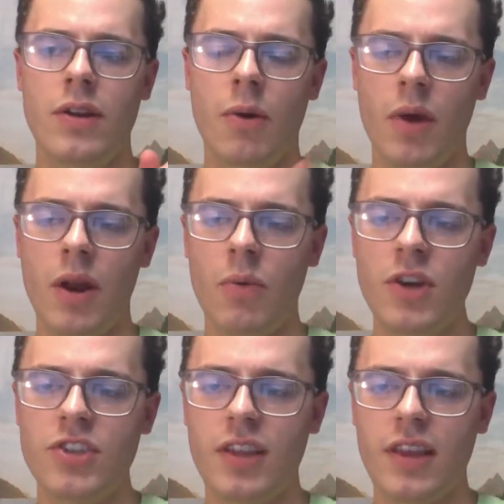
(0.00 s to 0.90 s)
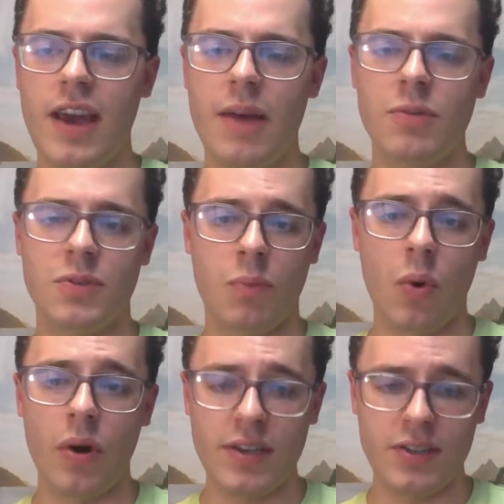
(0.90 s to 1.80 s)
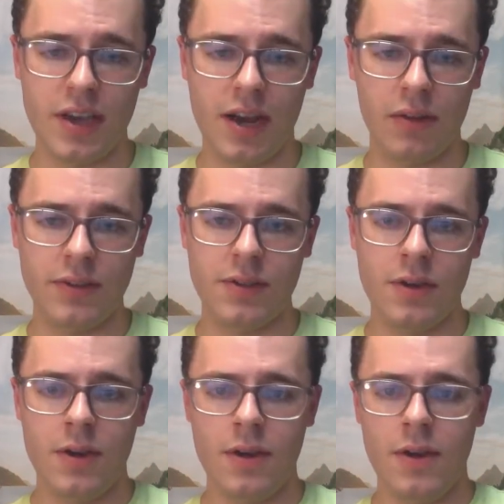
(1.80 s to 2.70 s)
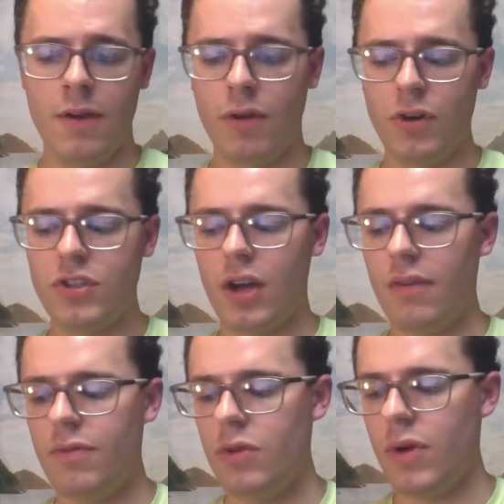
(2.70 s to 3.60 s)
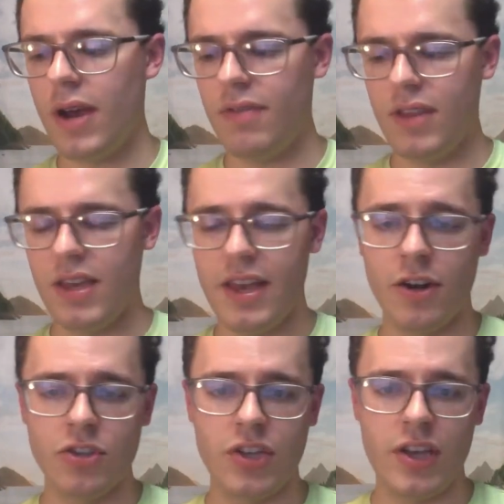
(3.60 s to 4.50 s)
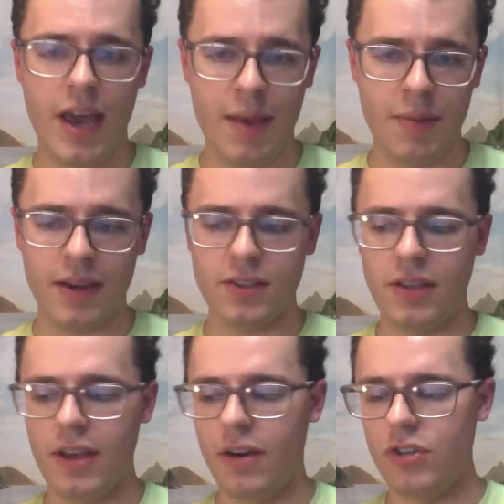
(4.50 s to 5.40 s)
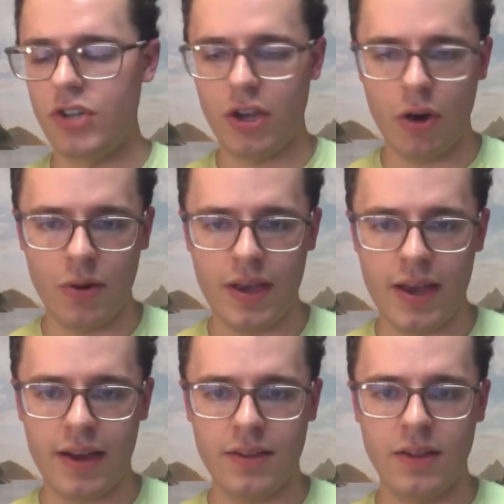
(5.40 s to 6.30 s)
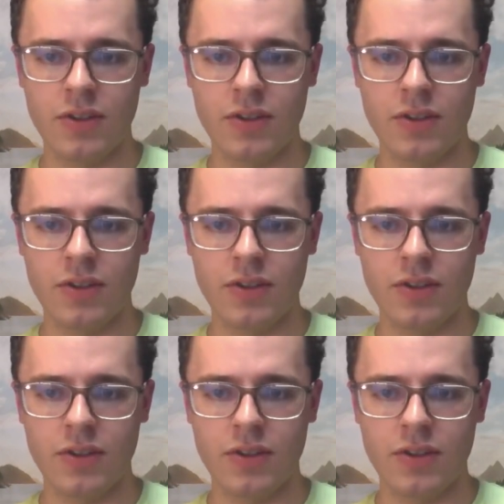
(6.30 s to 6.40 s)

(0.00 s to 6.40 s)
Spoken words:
Now, what I wish that they had was more AC outlets. First off, you have the Energy Apex, the Energy Kodiak.